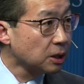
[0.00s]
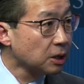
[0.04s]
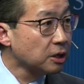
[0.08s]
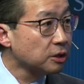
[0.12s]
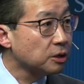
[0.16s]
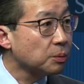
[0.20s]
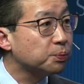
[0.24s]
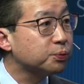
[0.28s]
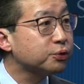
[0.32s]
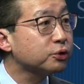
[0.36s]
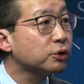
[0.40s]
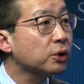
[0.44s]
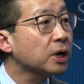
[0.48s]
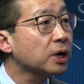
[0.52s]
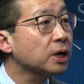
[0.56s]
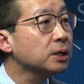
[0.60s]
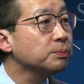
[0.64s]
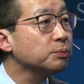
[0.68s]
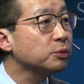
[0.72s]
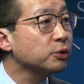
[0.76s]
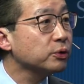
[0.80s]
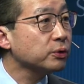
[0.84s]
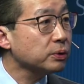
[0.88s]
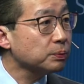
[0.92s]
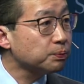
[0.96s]
the
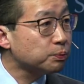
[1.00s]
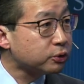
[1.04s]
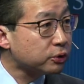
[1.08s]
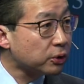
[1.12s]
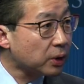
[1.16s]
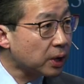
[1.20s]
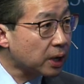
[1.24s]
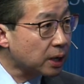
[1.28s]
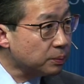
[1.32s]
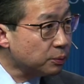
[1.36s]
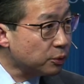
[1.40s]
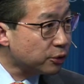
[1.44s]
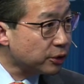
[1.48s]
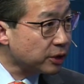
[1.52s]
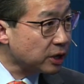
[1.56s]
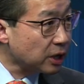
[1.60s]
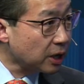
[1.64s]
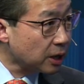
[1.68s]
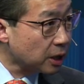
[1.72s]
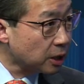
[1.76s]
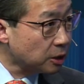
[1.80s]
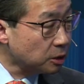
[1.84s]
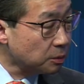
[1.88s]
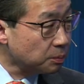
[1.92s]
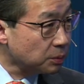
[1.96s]
primary
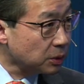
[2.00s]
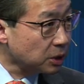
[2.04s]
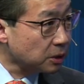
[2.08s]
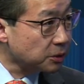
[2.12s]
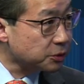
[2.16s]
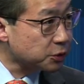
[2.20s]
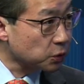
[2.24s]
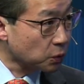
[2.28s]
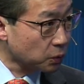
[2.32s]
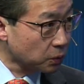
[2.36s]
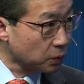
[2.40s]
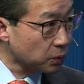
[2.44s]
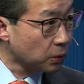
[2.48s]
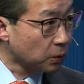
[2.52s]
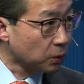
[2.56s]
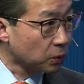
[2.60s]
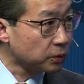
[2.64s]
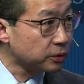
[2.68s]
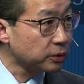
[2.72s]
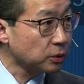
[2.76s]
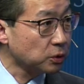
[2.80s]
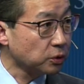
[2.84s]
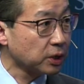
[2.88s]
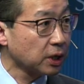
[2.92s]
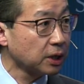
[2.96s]
enemy, so-called,
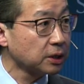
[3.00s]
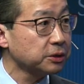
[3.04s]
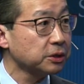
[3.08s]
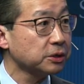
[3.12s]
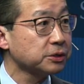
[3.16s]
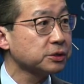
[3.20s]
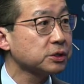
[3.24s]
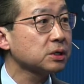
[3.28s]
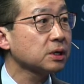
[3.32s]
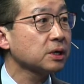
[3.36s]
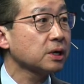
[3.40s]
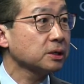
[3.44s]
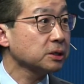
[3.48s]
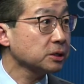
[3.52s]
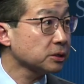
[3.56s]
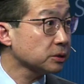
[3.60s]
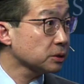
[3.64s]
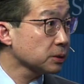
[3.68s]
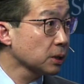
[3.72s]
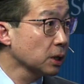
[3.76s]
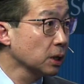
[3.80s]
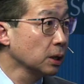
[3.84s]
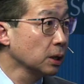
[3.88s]
the United States.